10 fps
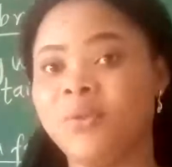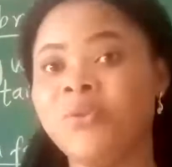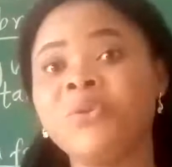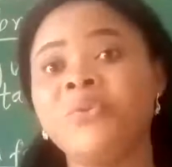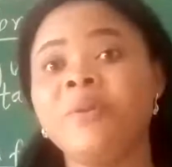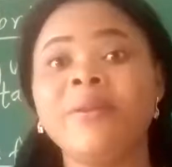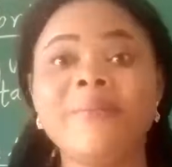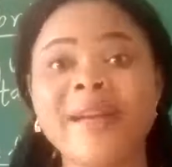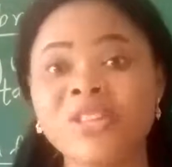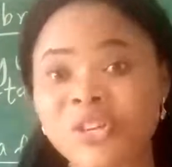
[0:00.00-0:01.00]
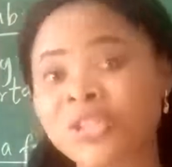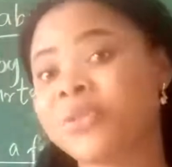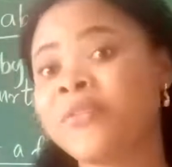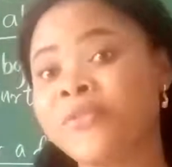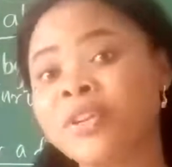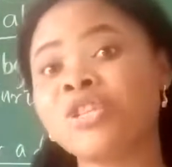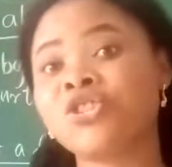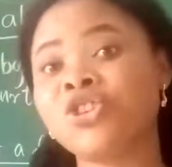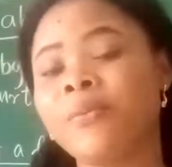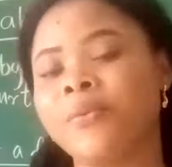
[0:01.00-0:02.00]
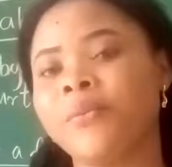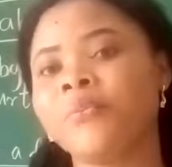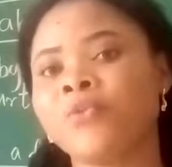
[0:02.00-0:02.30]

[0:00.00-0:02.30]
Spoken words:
What do we mean by just right for the job?